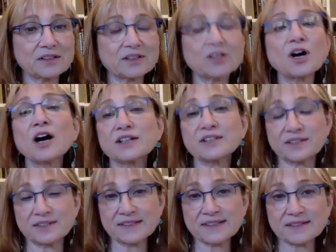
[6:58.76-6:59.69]

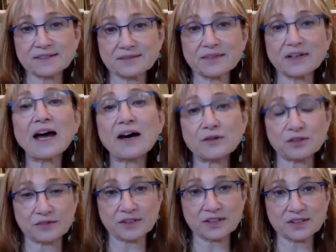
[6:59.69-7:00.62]
gardens out
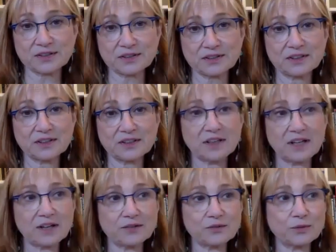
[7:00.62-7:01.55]
of it.
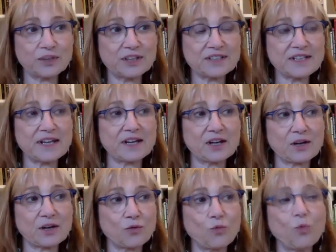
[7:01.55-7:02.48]
And we take
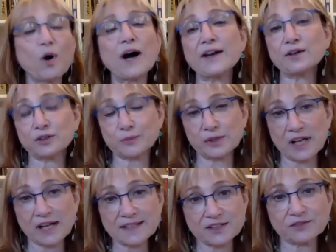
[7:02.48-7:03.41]
wild
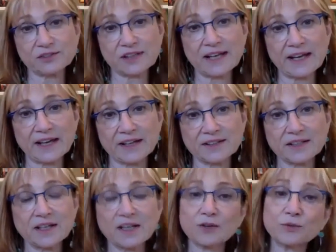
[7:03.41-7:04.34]
plots of land
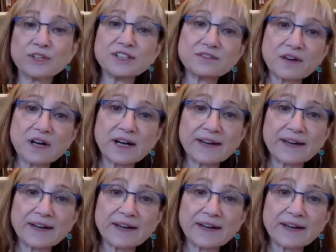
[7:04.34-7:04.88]
and we divide